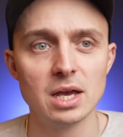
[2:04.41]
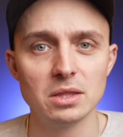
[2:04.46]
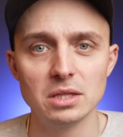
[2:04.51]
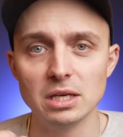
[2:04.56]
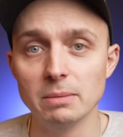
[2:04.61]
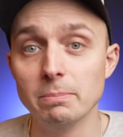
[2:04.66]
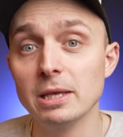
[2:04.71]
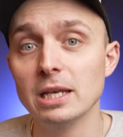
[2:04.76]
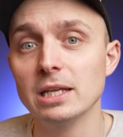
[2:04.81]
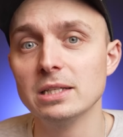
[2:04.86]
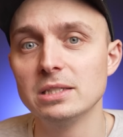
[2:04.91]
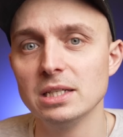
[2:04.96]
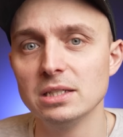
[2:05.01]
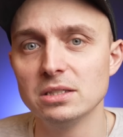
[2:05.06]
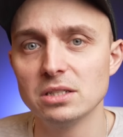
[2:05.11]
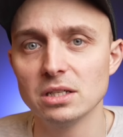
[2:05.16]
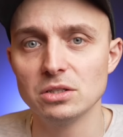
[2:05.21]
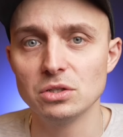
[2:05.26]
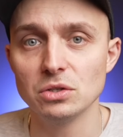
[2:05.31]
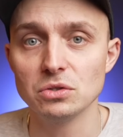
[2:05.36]
ability
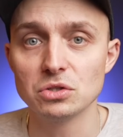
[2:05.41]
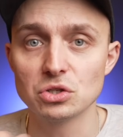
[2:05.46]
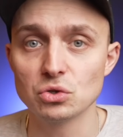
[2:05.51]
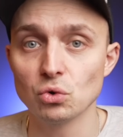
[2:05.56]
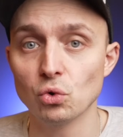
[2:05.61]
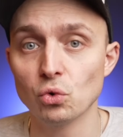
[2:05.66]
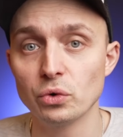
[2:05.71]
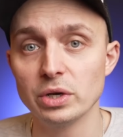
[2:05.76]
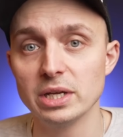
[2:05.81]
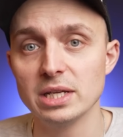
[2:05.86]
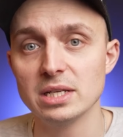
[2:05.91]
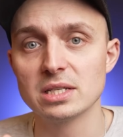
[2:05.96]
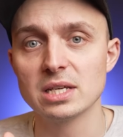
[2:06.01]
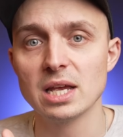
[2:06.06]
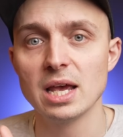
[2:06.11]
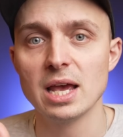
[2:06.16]
to do stories